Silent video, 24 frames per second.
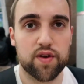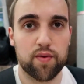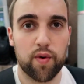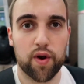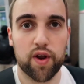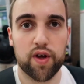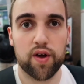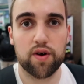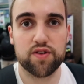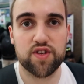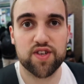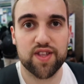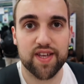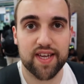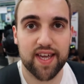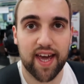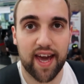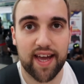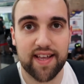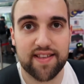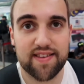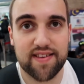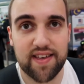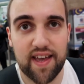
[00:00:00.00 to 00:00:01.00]
you want to go to the
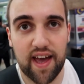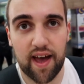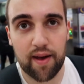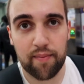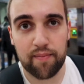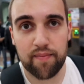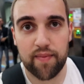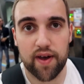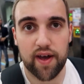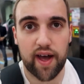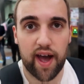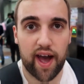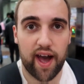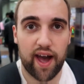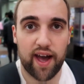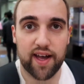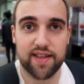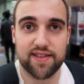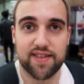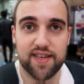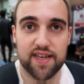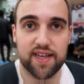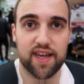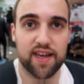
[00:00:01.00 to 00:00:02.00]
KTM
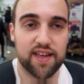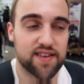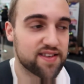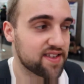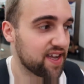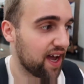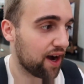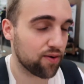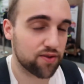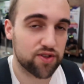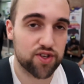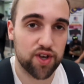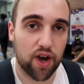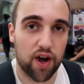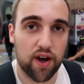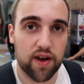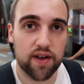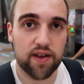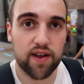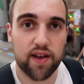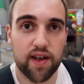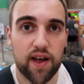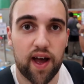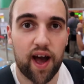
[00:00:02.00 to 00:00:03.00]
uh, tickets counter
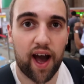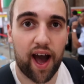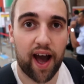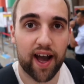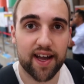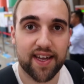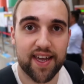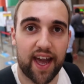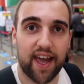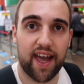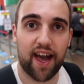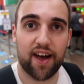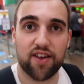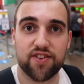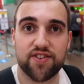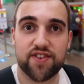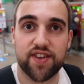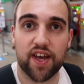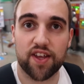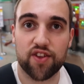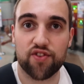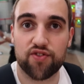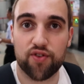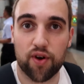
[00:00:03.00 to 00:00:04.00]
at KL
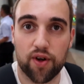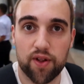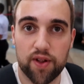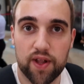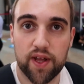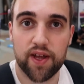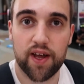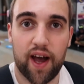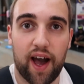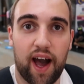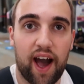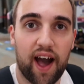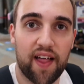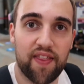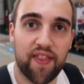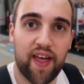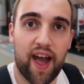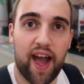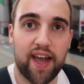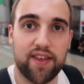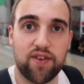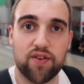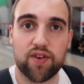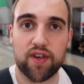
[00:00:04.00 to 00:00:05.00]
Central and
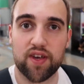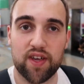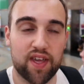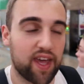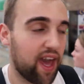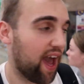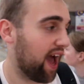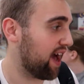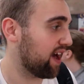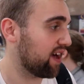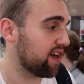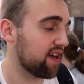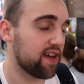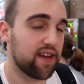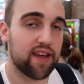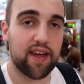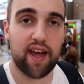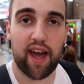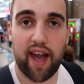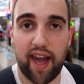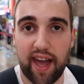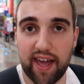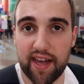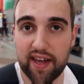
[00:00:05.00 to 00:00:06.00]
there you can get
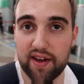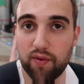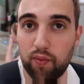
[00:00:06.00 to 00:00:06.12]
a